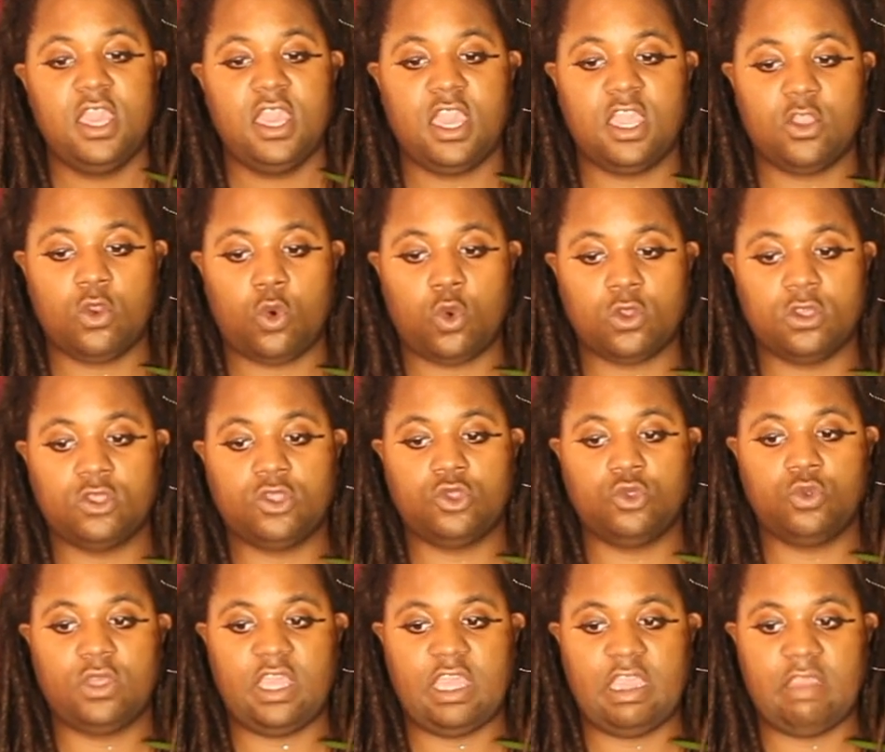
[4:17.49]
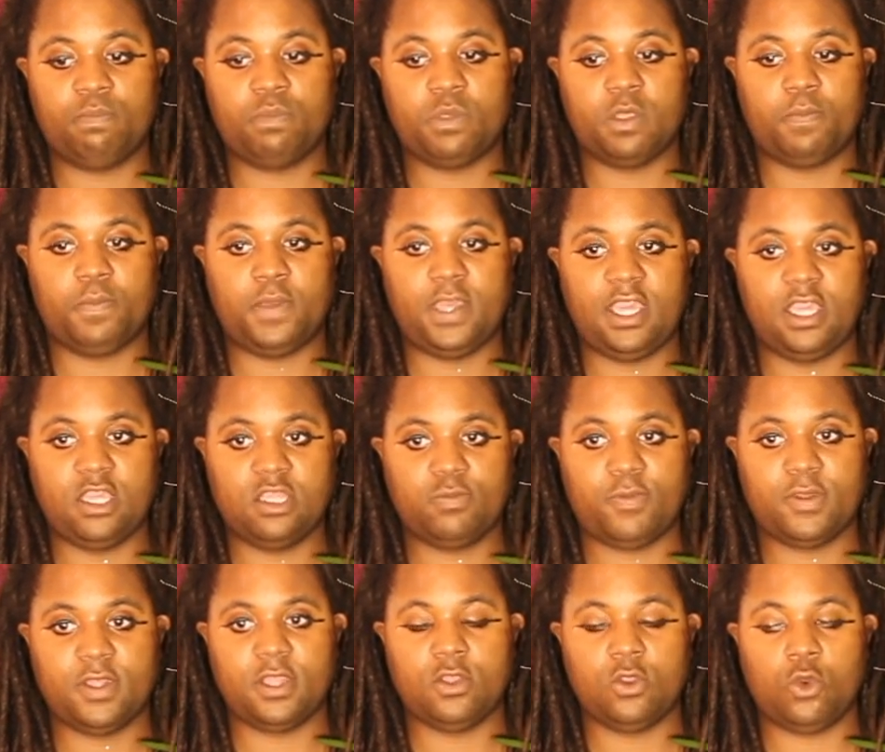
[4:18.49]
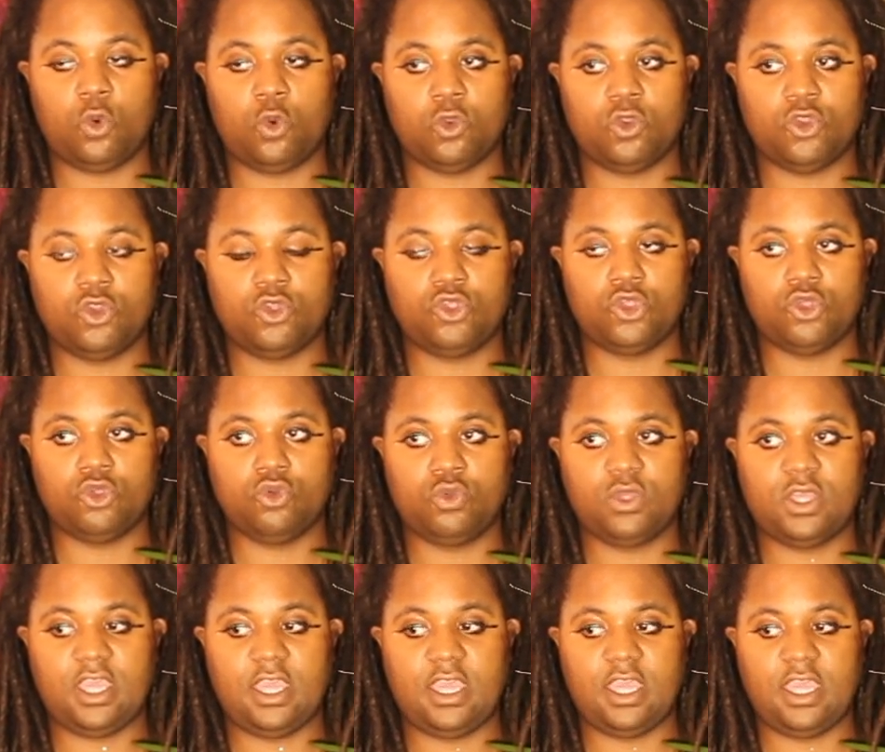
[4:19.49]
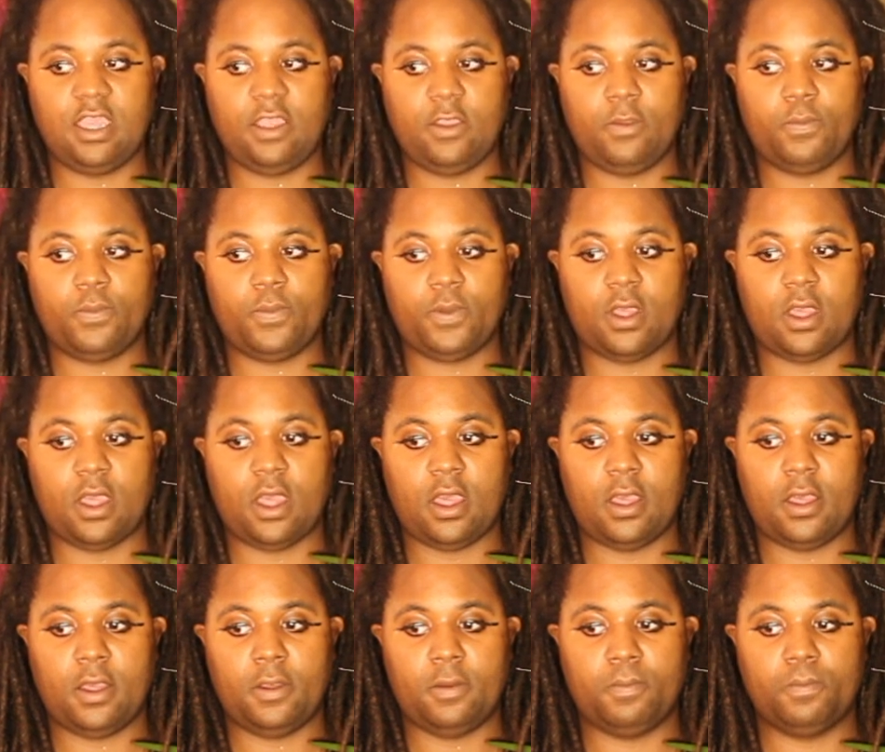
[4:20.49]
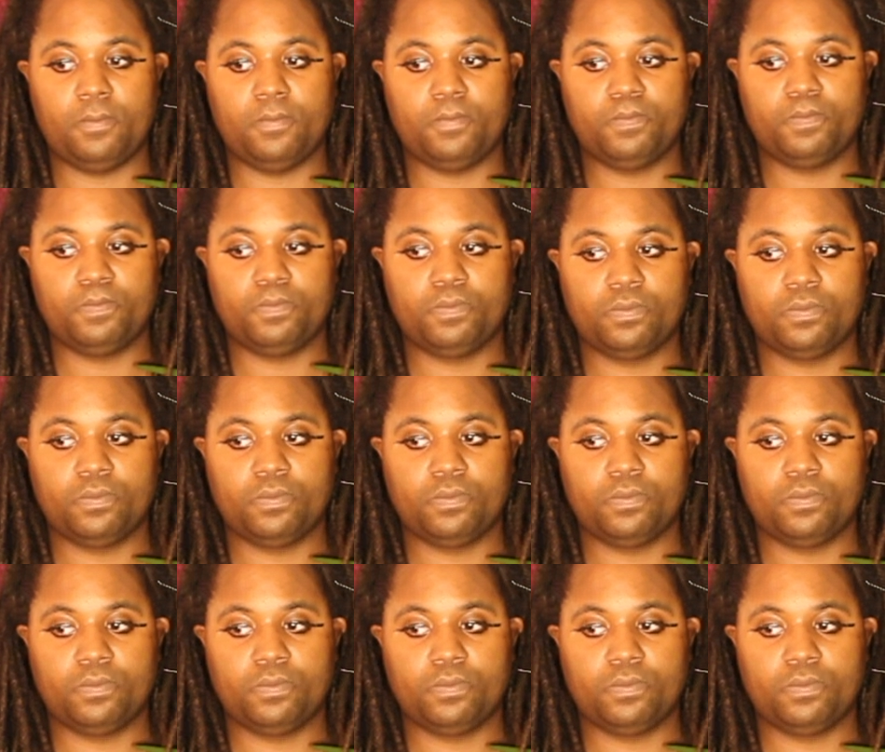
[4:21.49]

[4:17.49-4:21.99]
in order to keep the peace, but in order to keep um,